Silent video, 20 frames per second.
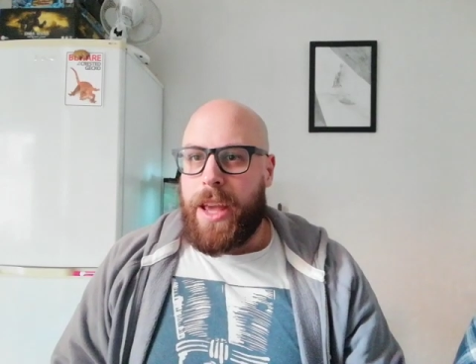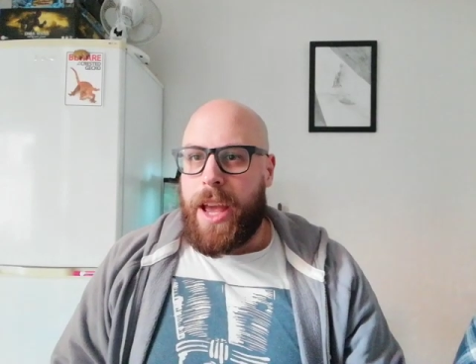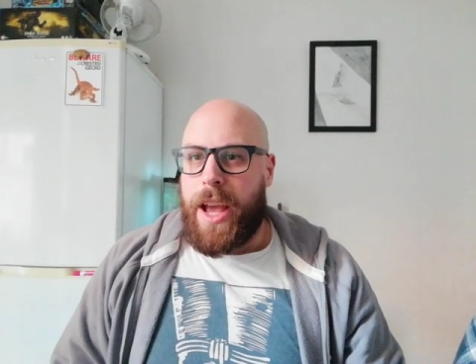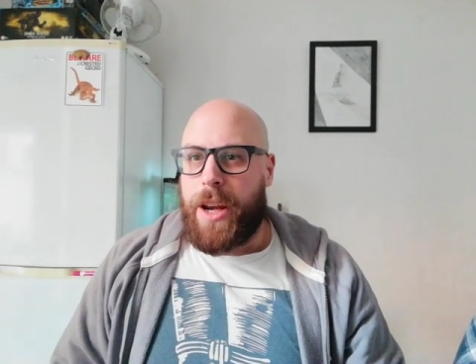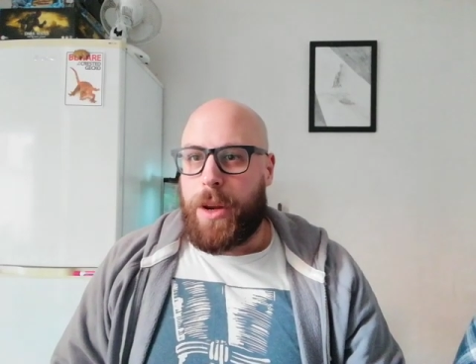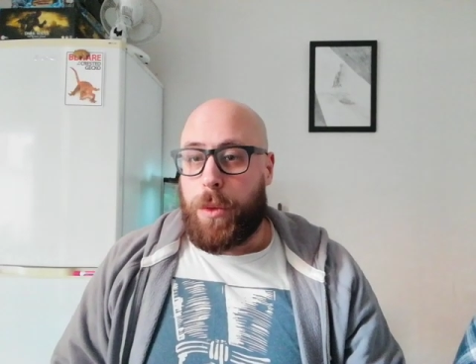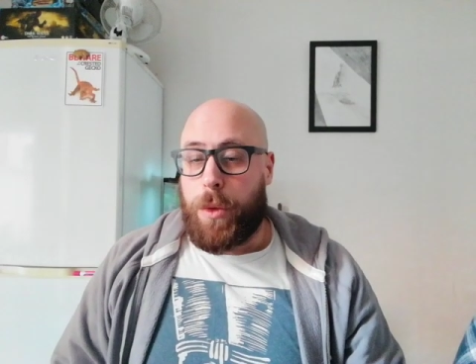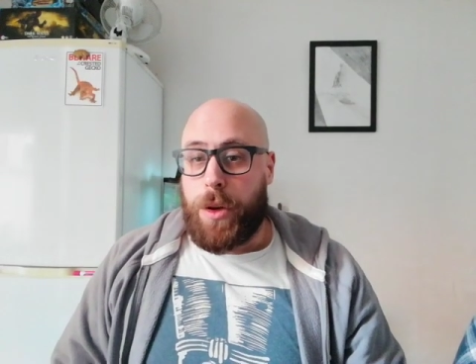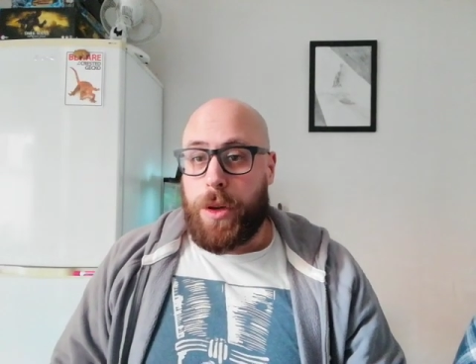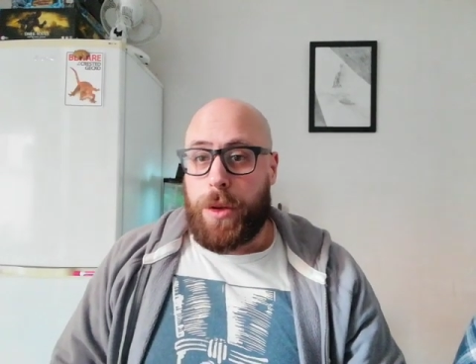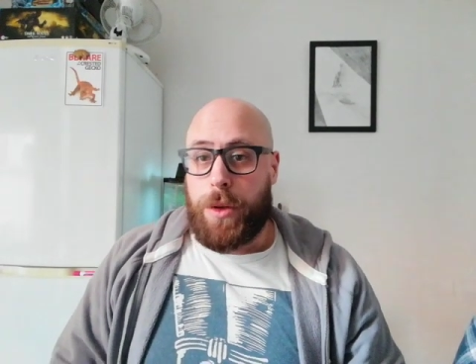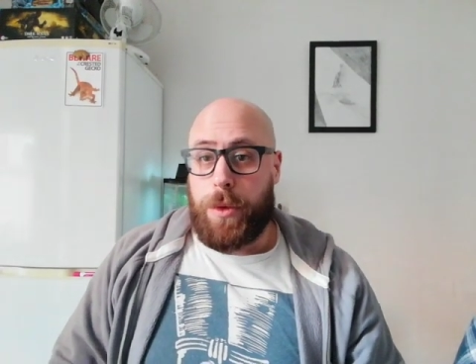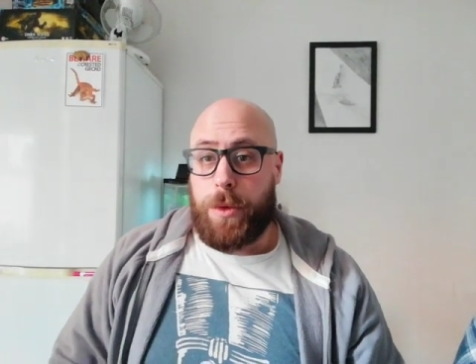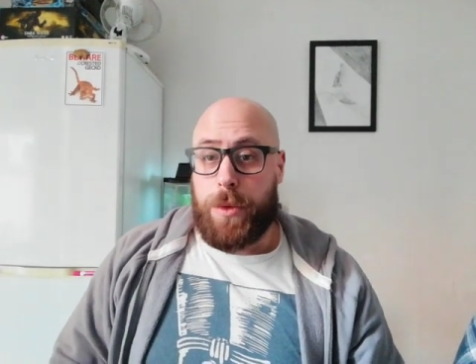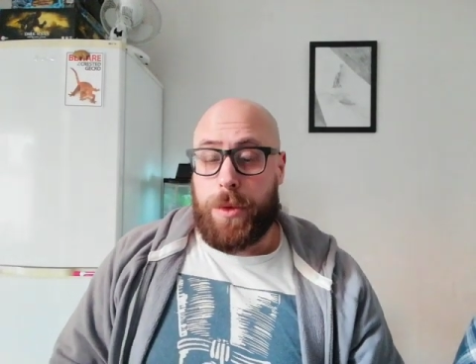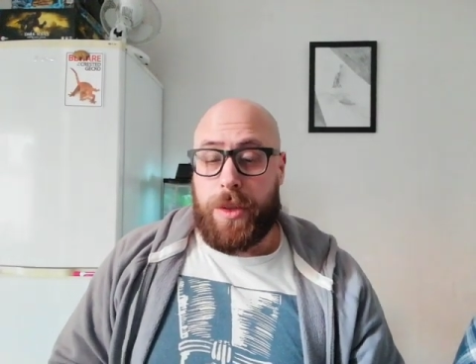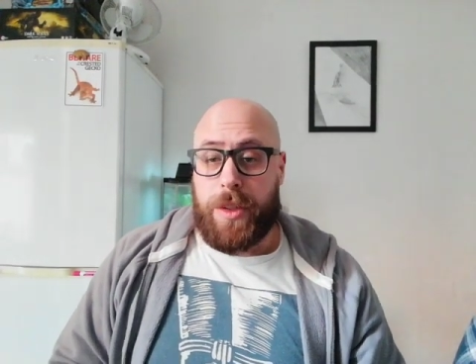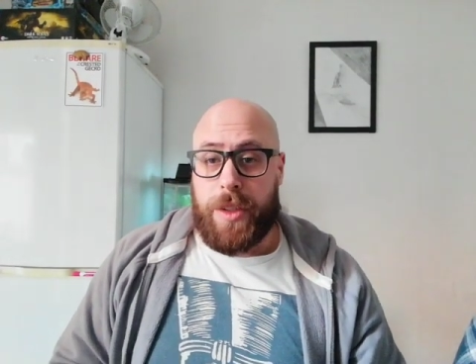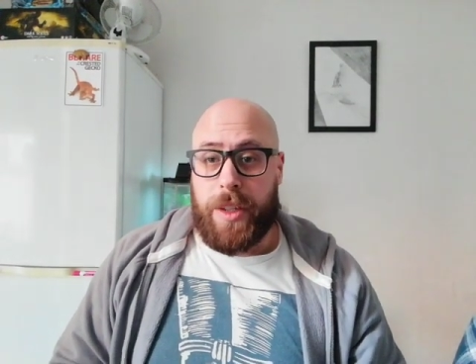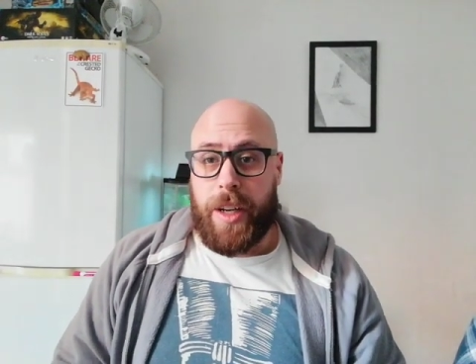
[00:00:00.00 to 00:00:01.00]
anyone
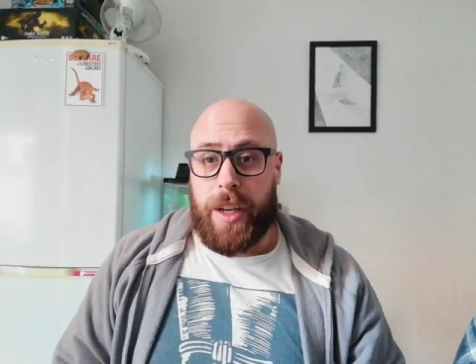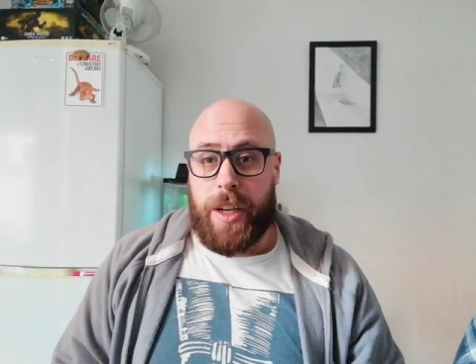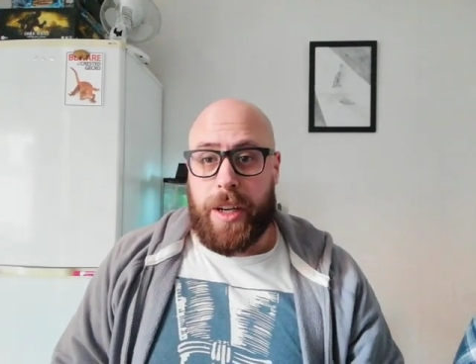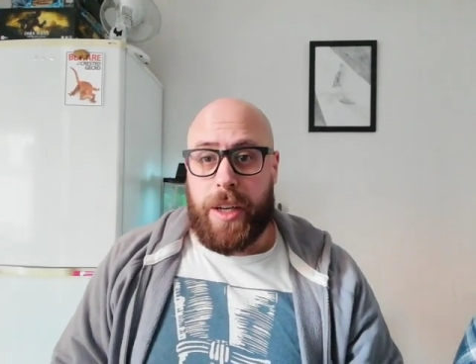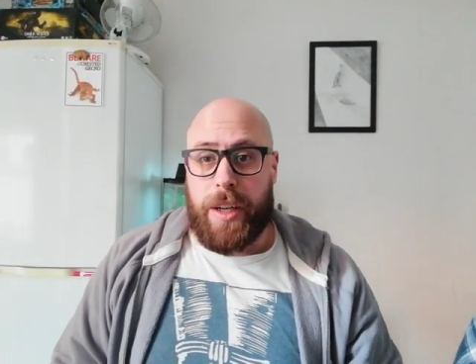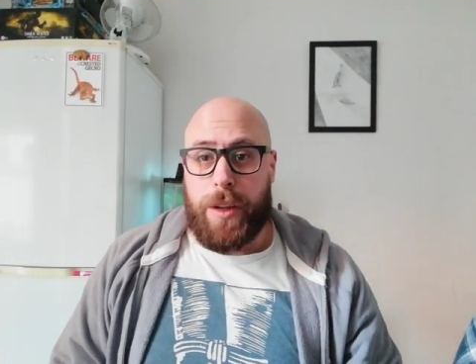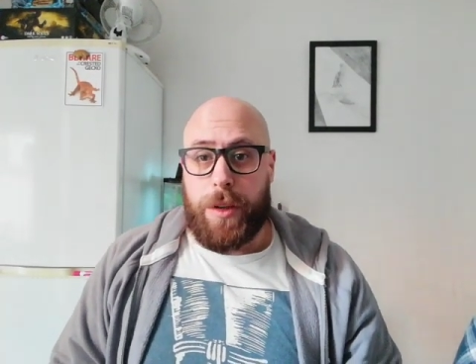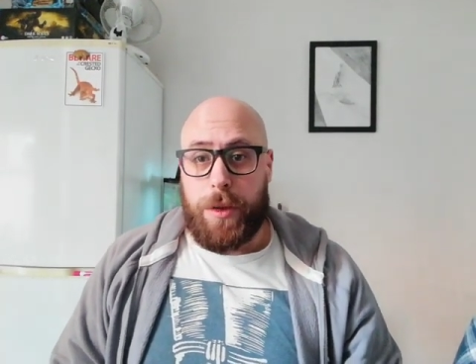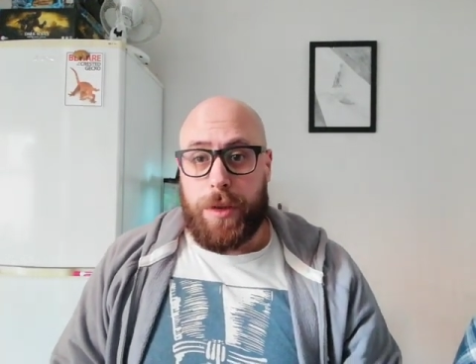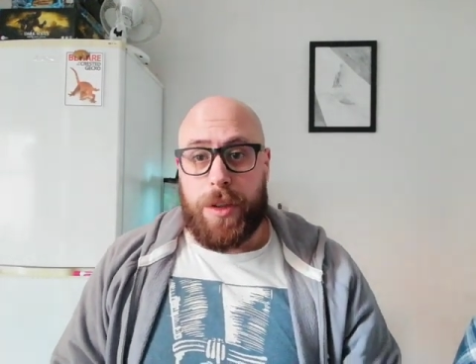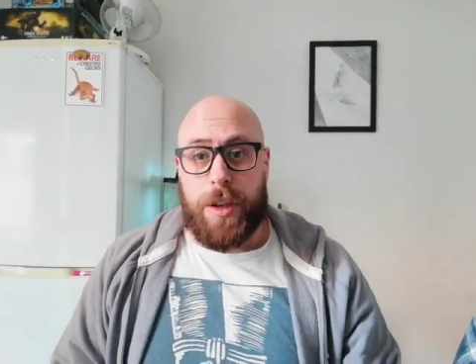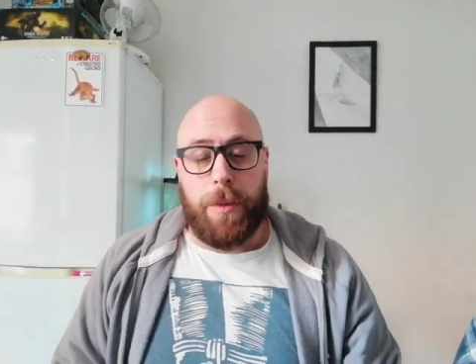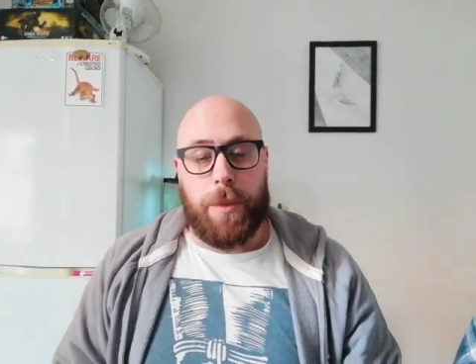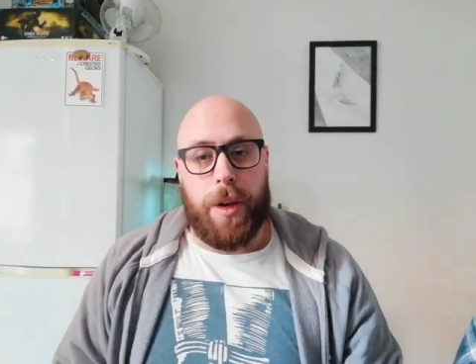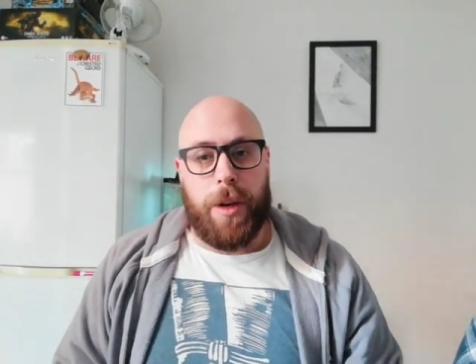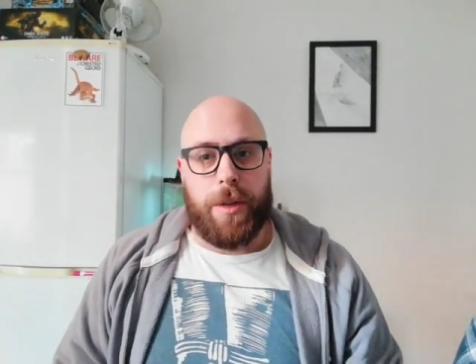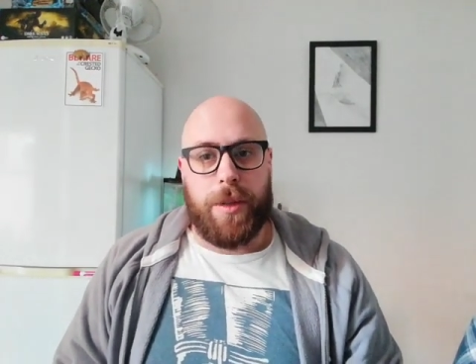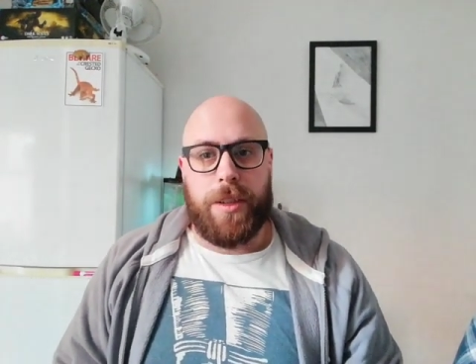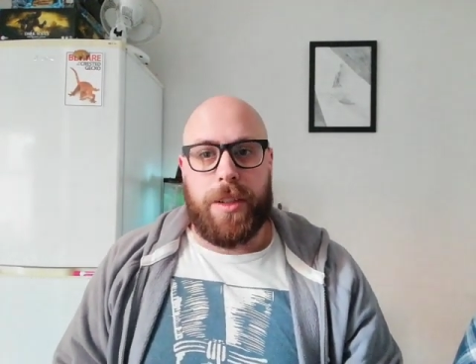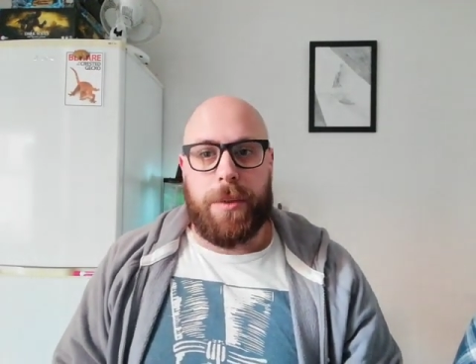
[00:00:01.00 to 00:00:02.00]
who's come
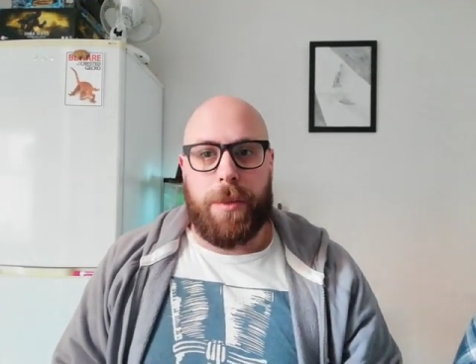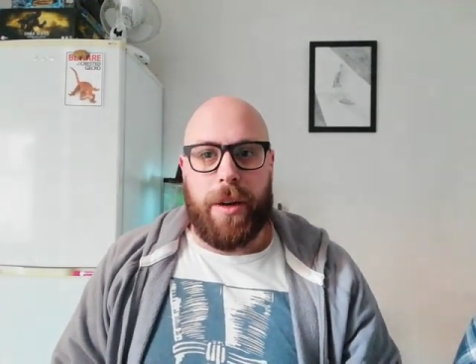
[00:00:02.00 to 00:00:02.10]
along to